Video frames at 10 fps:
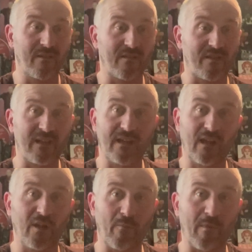see a
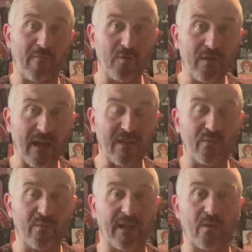little bit of
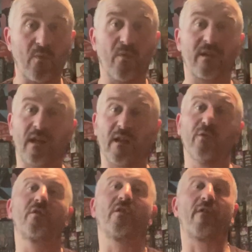Newcastle and then go and
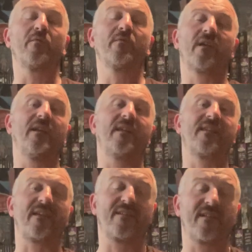look around in the
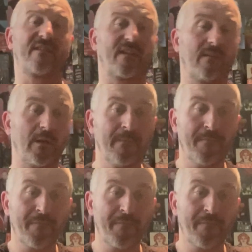Tyneside Cinema.